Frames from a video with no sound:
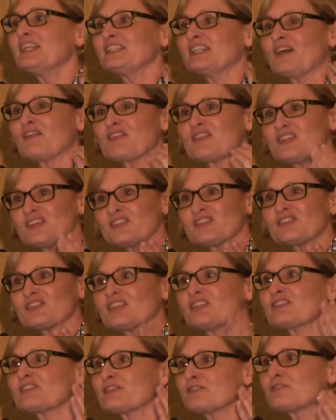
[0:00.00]
Now, this
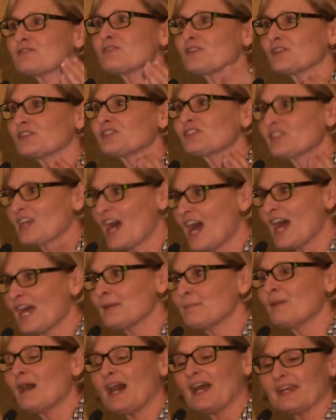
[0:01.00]
is the first
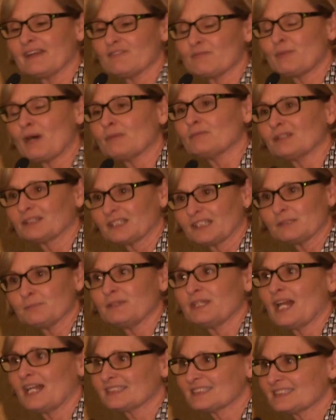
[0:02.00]
time I have publicly
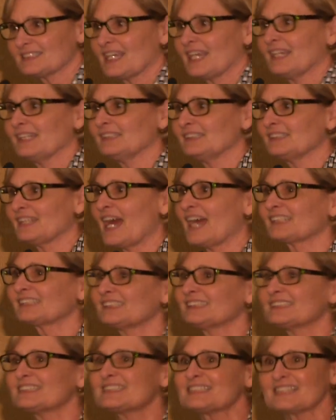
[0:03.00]
been on stage
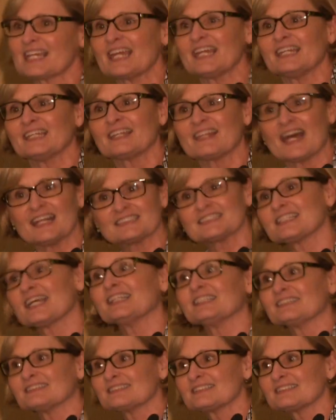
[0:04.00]
actually saying that
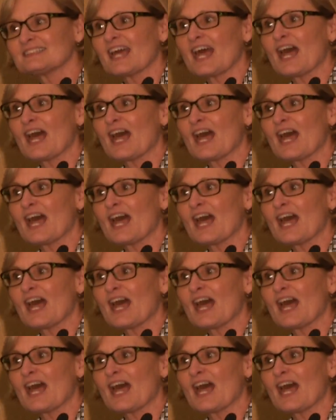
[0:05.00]
sentence.